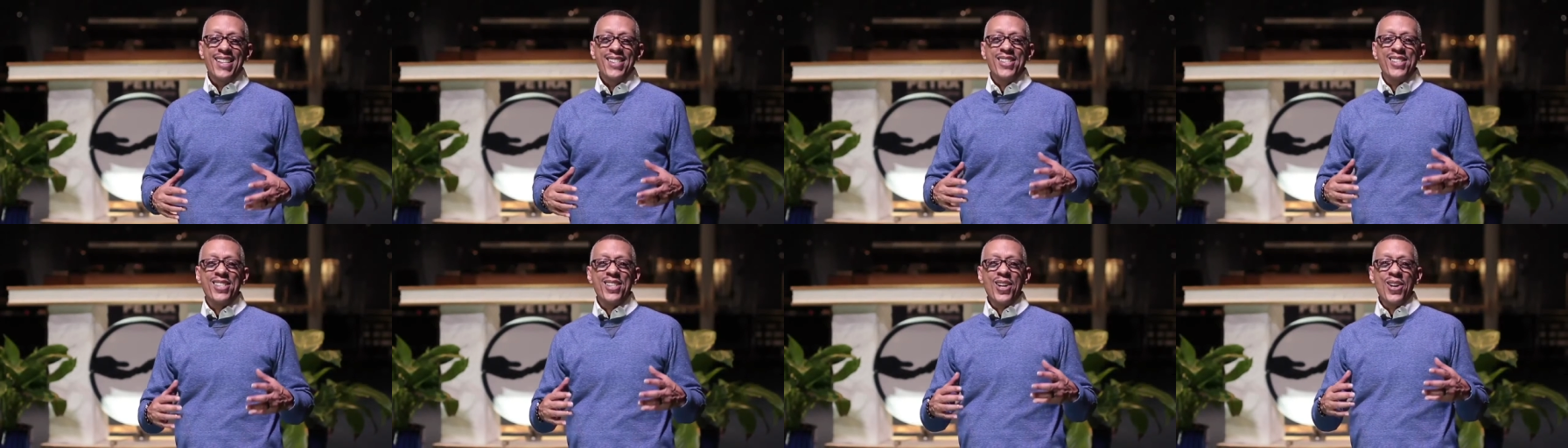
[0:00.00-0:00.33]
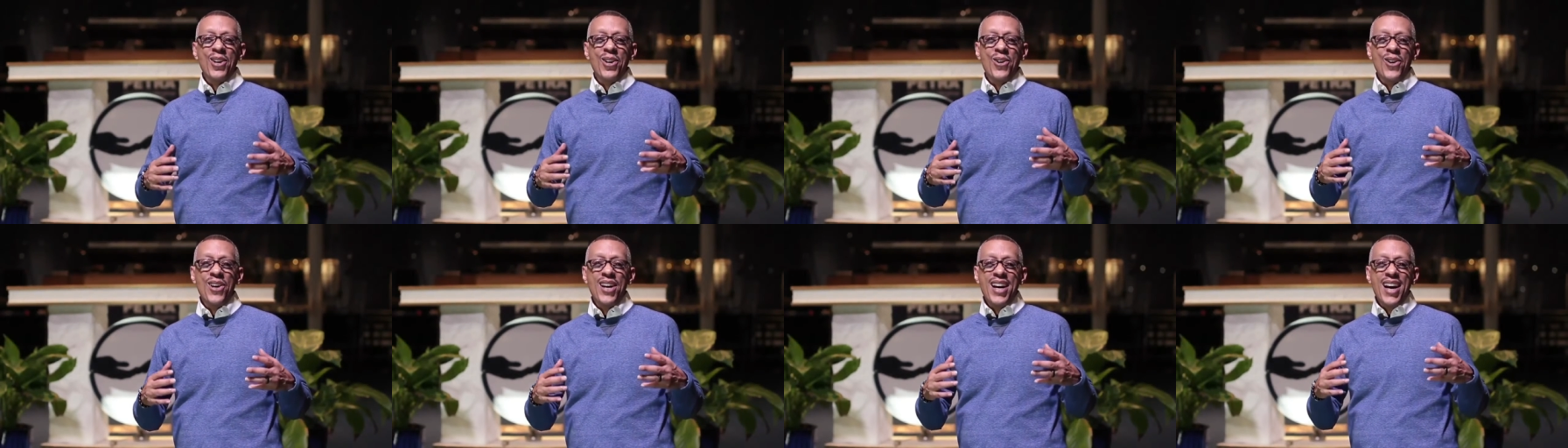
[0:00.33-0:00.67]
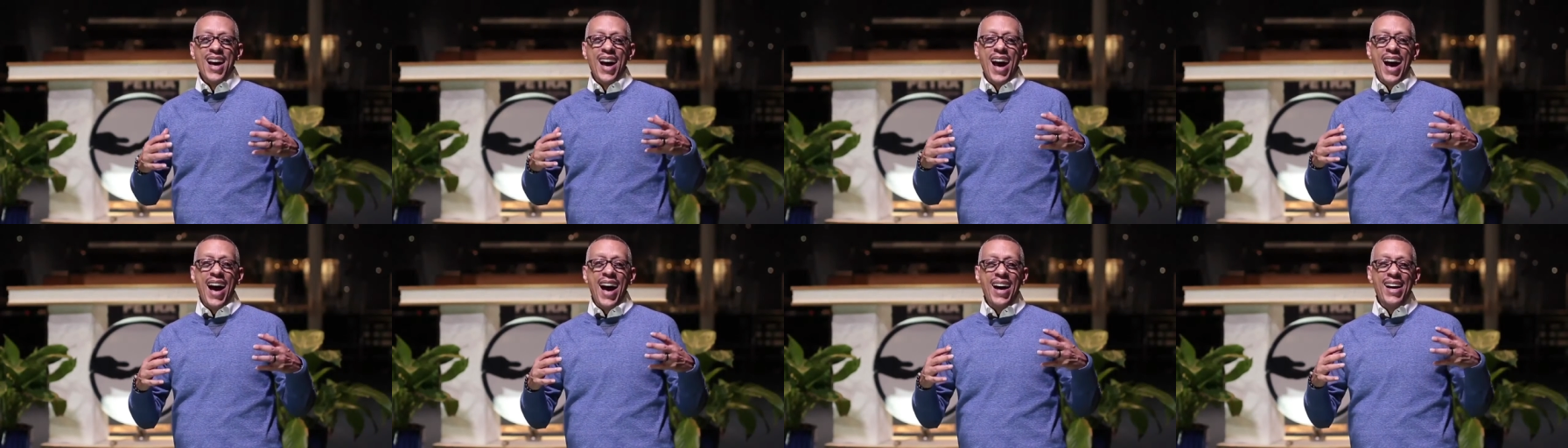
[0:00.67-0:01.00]
and so
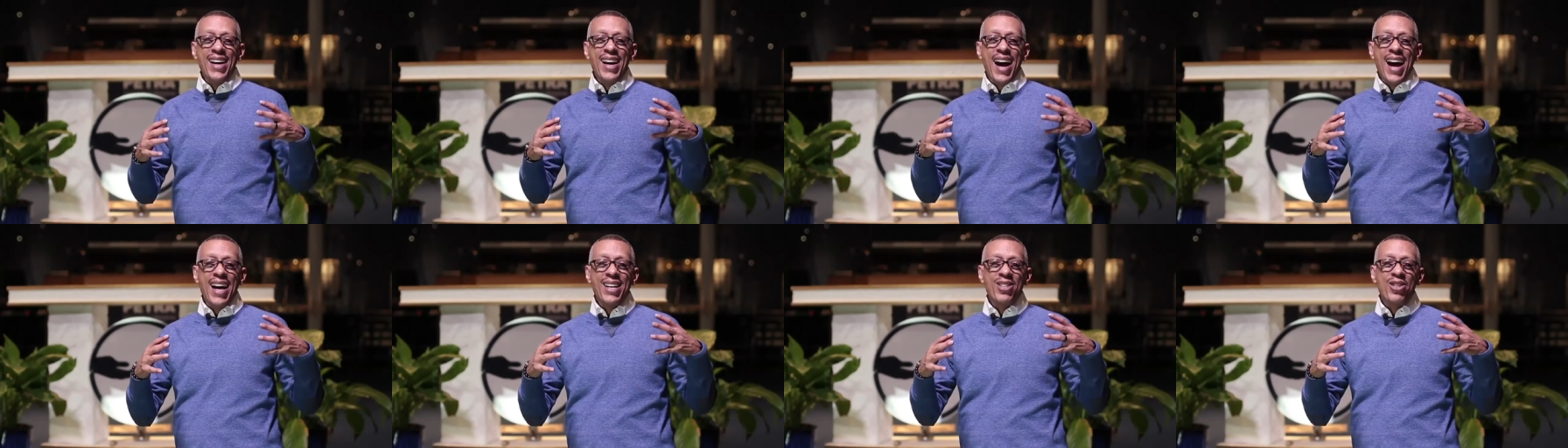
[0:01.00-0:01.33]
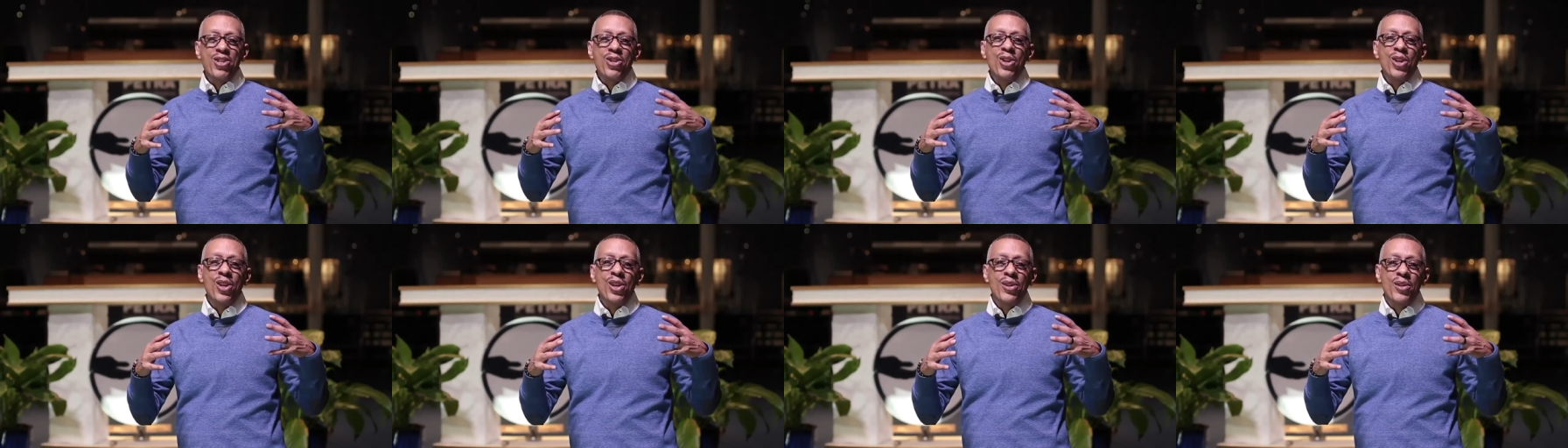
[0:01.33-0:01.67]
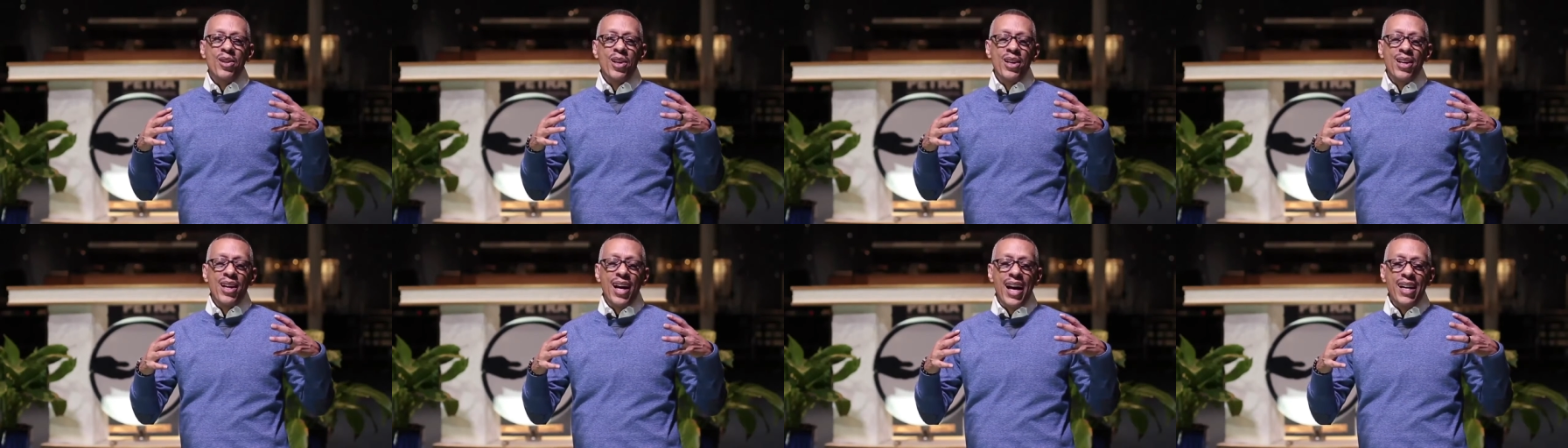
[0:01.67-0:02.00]
I, I, took
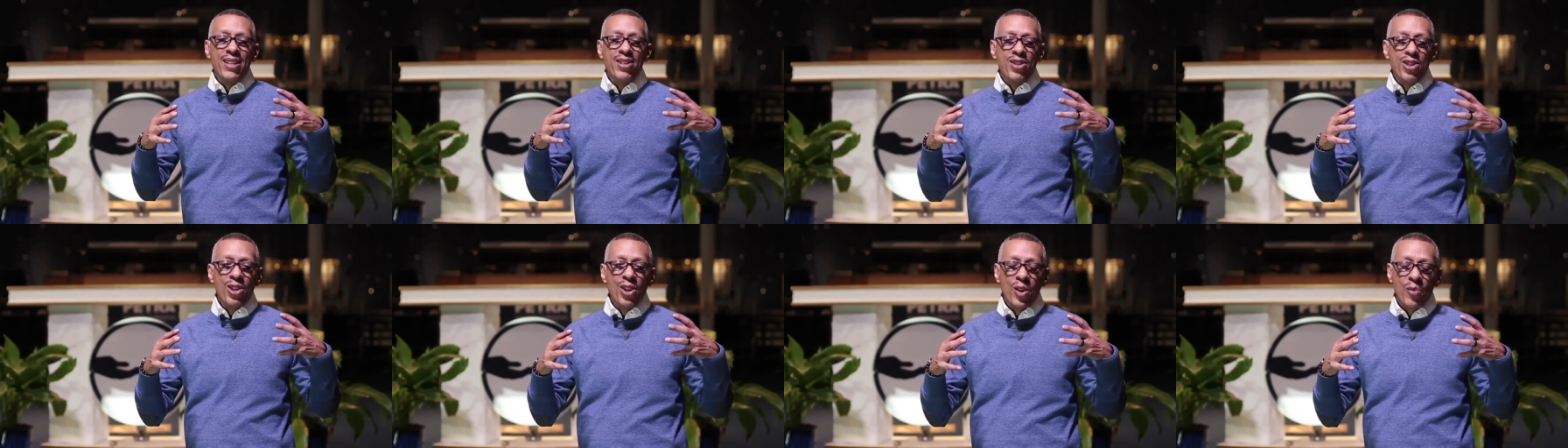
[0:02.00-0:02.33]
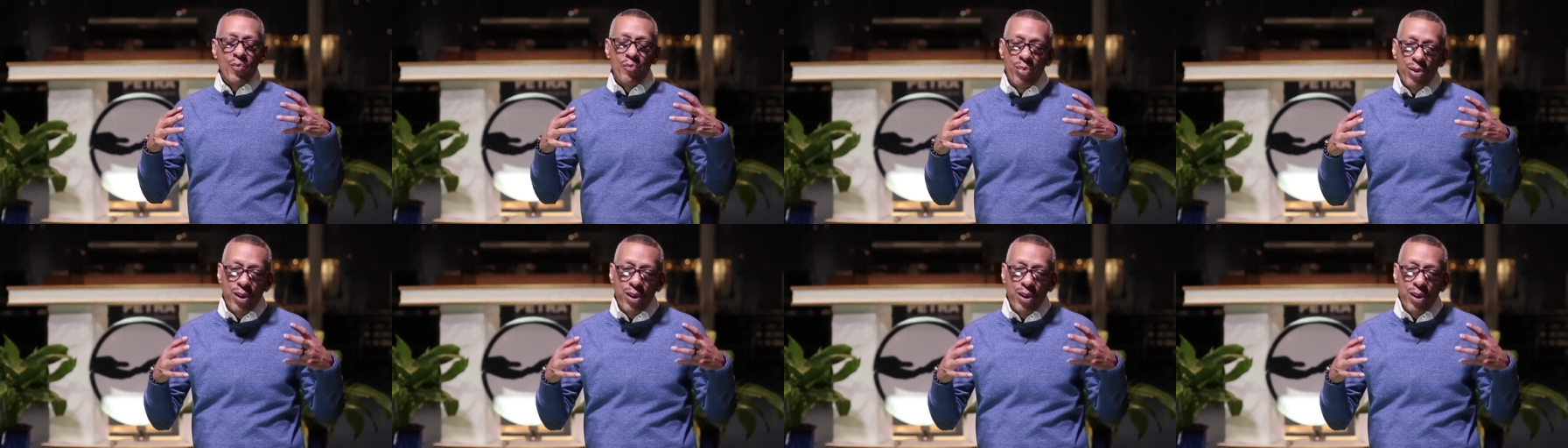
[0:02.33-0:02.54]
I took